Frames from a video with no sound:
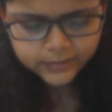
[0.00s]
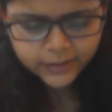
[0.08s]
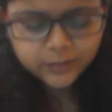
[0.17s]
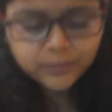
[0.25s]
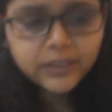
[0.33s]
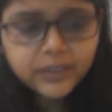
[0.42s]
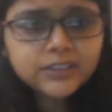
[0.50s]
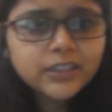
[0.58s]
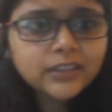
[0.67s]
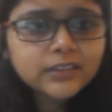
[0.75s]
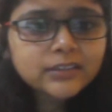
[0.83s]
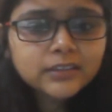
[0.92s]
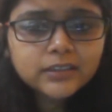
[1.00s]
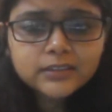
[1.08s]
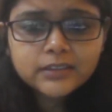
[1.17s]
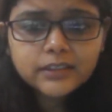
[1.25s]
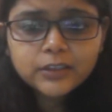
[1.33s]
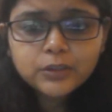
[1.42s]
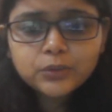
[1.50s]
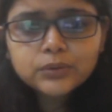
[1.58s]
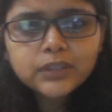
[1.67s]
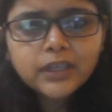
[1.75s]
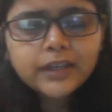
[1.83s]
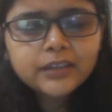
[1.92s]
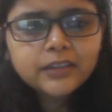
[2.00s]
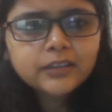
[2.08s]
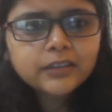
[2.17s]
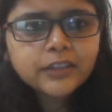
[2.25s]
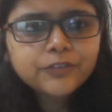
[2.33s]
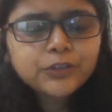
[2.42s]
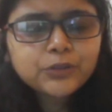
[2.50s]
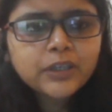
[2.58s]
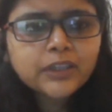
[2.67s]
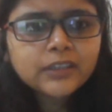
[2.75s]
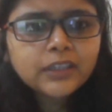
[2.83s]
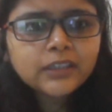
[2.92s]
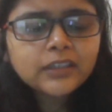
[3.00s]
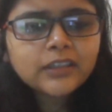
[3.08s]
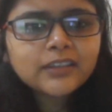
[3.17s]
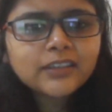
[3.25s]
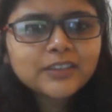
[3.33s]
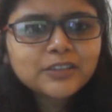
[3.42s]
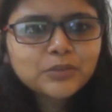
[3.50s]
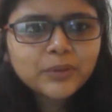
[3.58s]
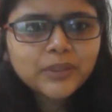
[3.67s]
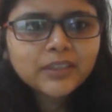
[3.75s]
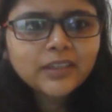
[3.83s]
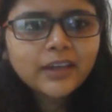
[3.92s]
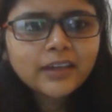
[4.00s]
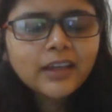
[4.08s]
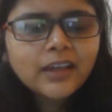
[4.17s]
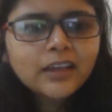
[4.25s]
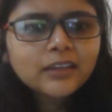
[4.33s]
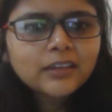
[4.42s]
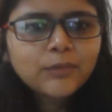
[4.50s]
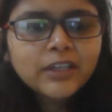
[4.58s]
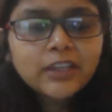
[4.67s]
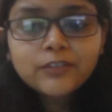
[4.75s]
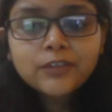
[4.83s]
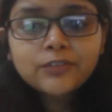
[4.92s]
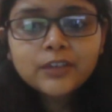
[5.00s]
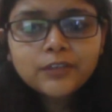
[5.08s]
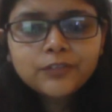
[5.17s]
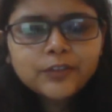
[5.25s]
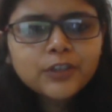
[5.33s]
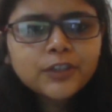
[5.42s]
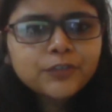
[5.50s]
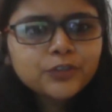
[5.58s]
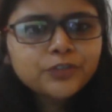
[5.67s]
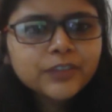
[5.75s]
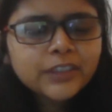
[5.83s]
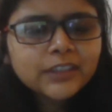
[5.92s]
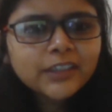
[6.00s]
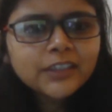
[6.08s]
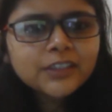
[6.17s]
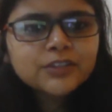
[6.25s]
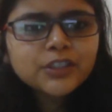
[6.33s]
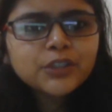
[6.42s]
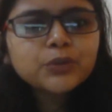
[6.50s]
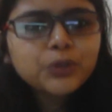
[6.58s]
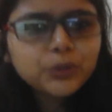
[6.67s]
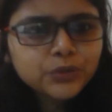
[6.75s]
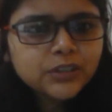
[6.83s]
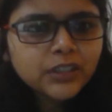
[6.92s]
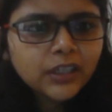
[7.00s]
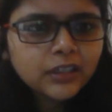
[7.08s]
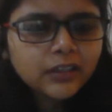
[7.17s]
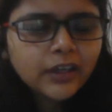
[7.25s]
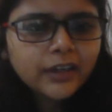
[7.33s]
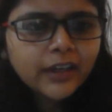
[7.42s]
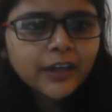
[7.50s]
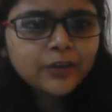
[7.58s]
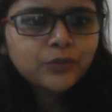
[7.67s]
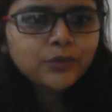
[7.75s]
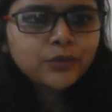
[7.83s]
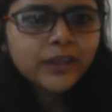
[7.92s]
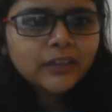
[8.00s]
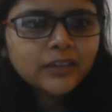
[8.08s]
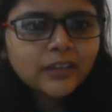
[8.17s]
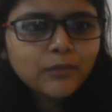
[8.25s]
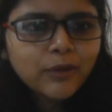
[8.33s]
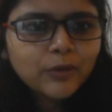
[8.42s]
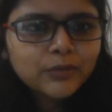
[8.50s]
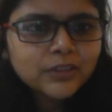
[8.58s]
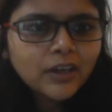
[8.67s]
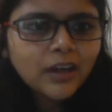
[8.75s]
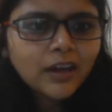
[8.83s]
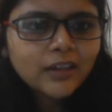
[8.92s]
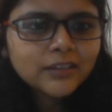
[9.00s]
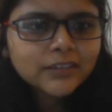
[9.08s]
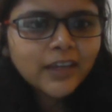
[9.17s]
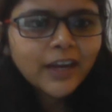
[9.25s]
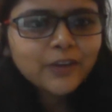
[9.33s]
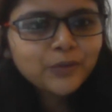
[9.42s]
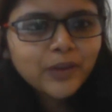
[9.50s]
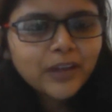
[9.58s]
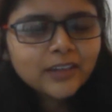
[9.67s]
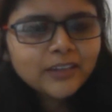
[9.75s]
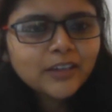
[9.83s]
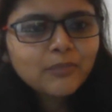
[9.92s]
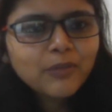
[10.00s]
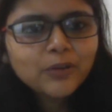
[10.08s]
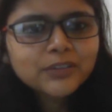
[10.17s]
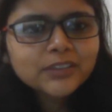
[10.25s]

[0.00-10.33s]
Like May Jennison has said, no, that if you are thinking in this way, that I mean, if you feel that it is cute to say that I don't know anything about the art and I don't know anything about the